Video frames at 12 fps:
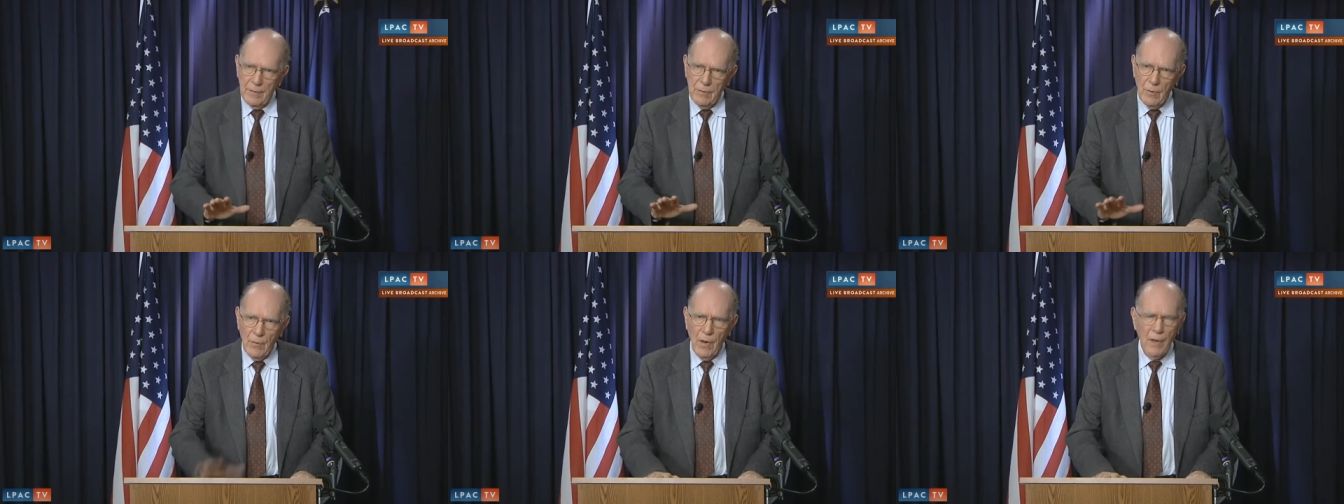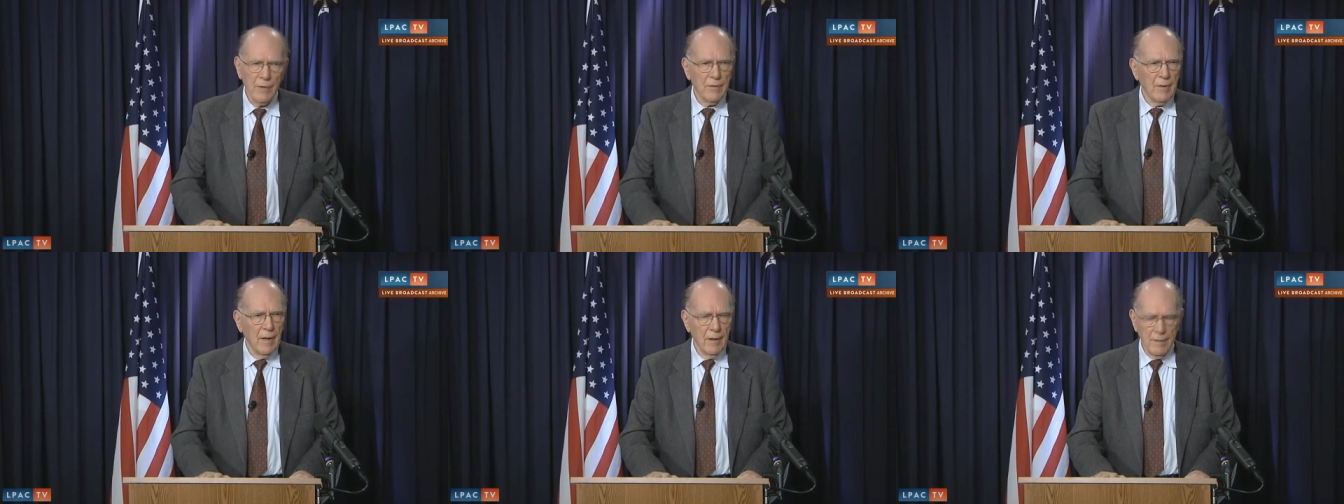Do not
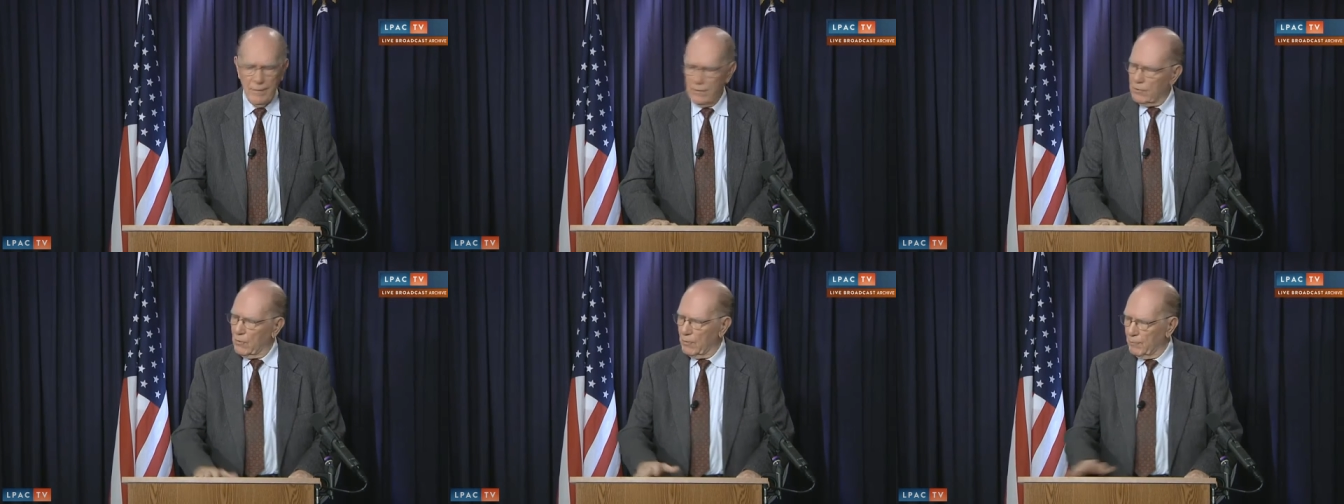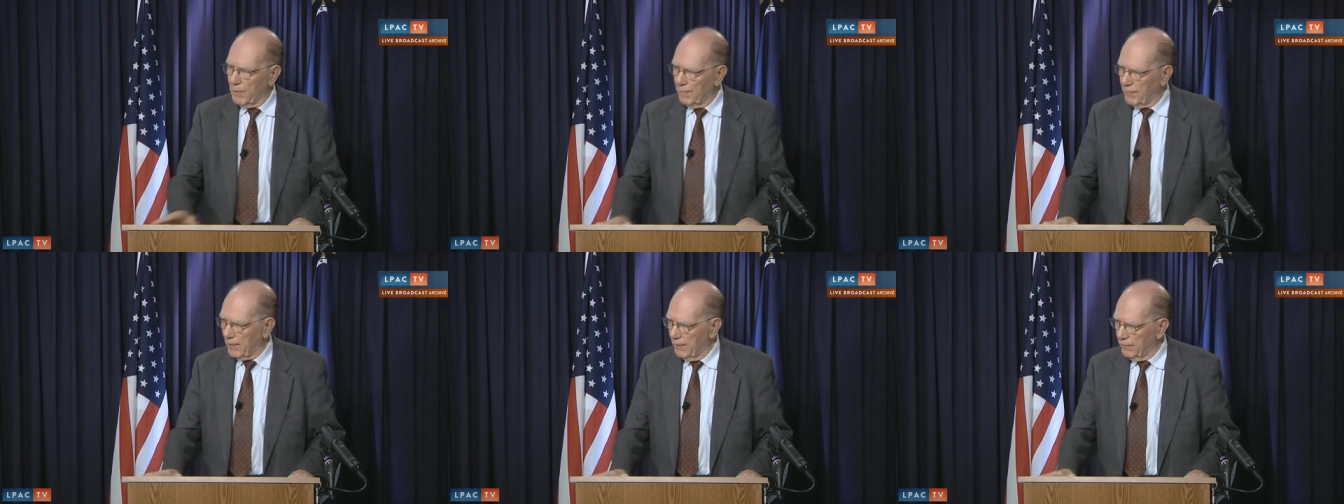take the total
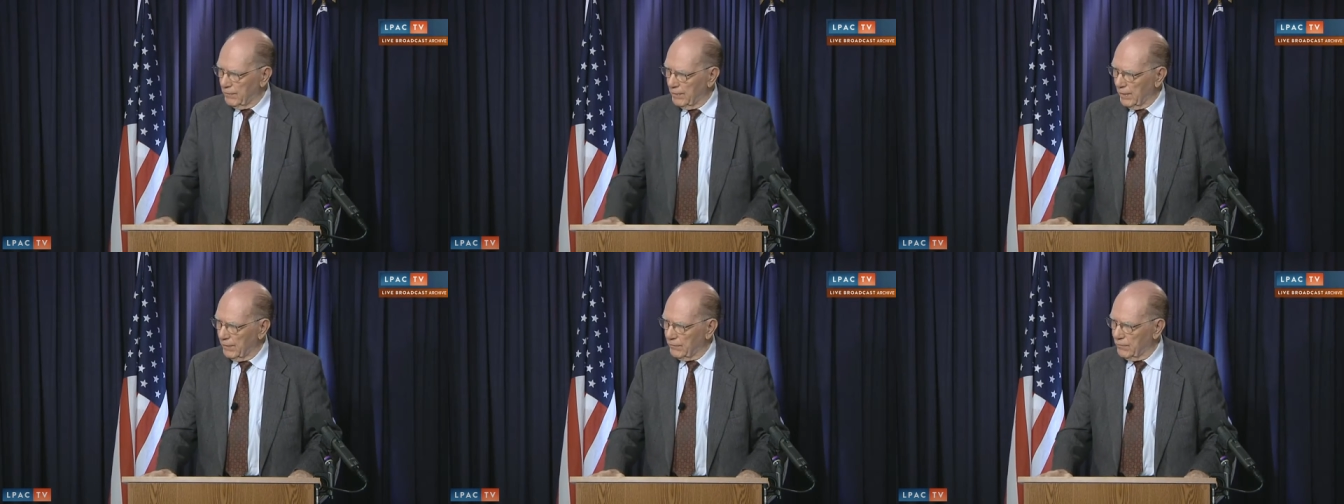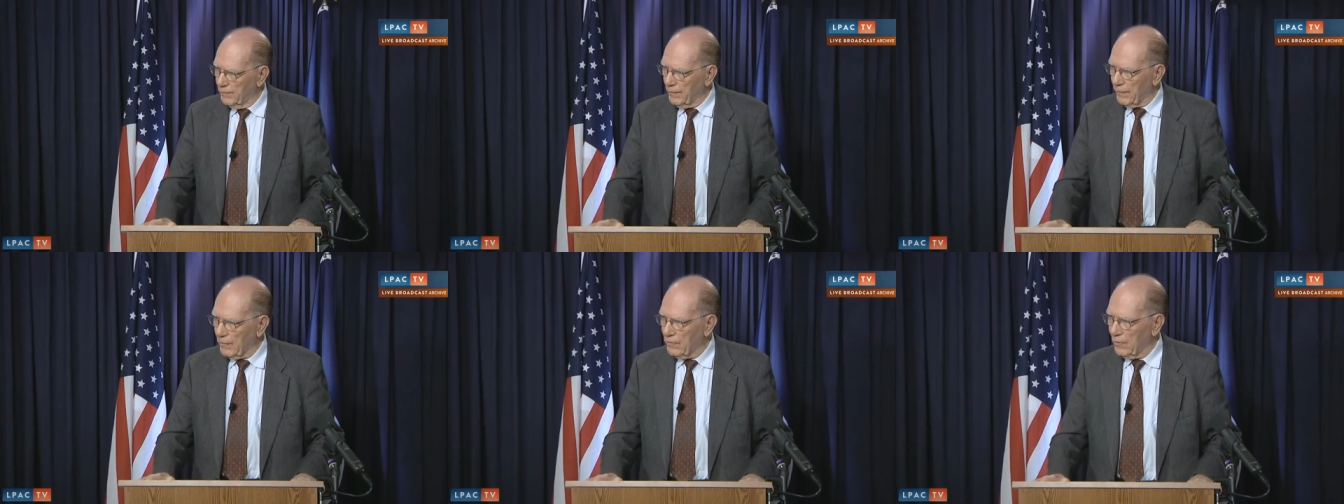population and assume
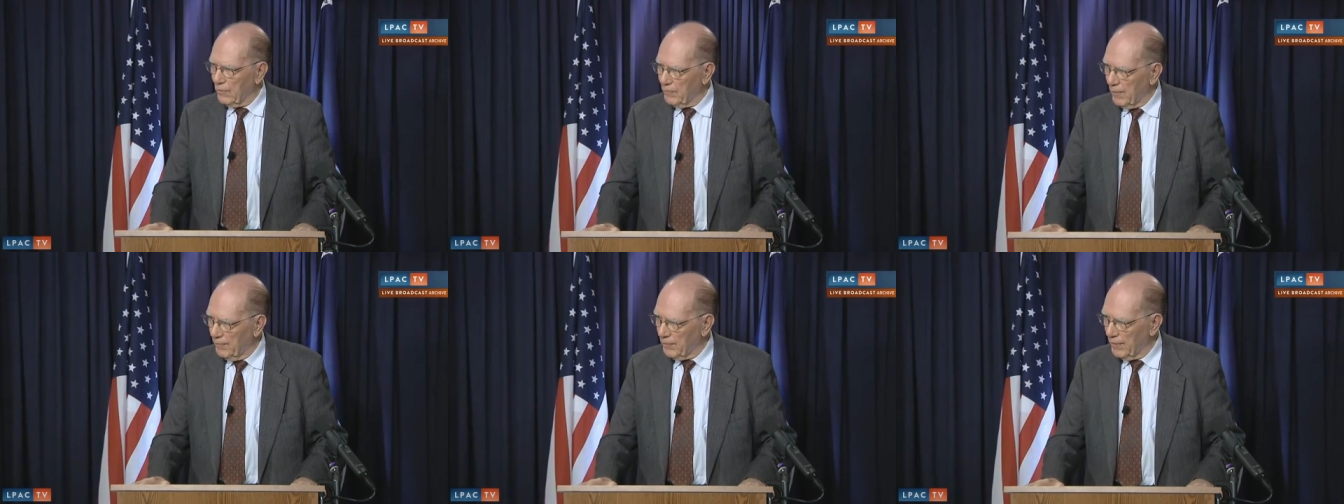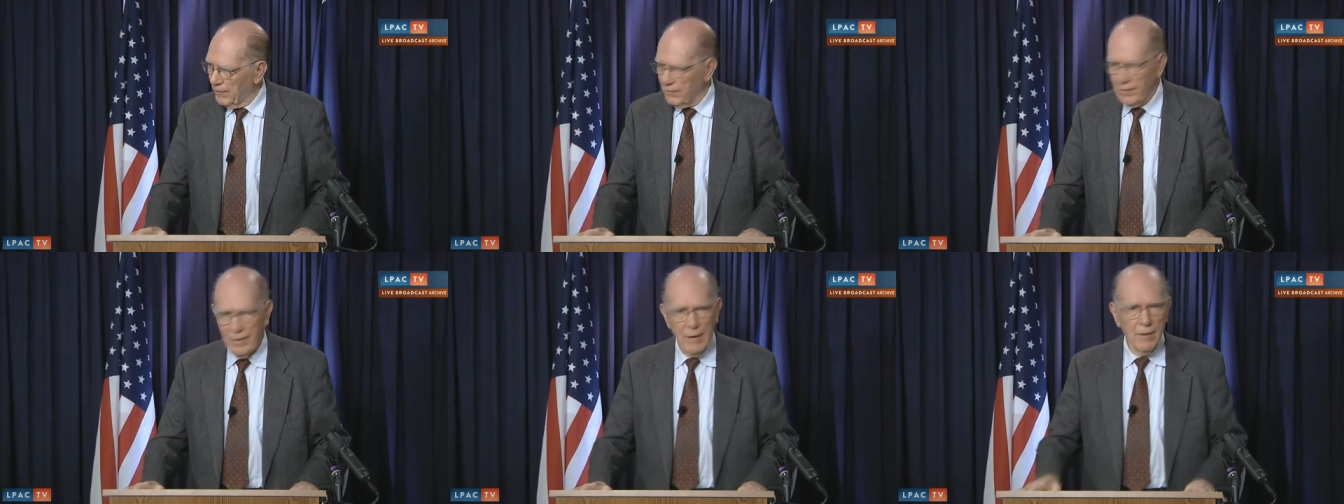that the total
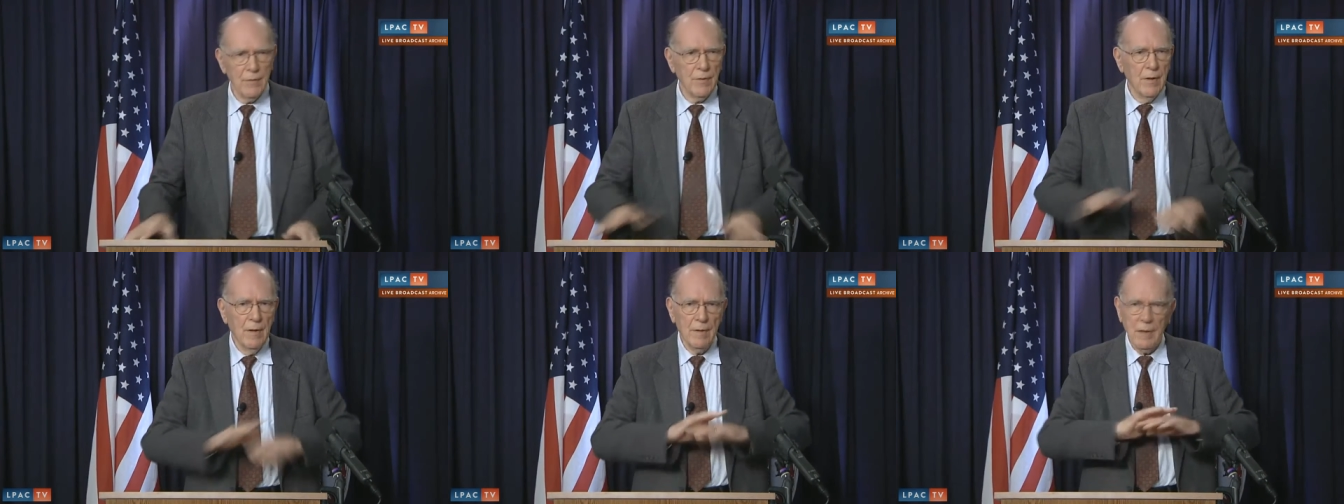population is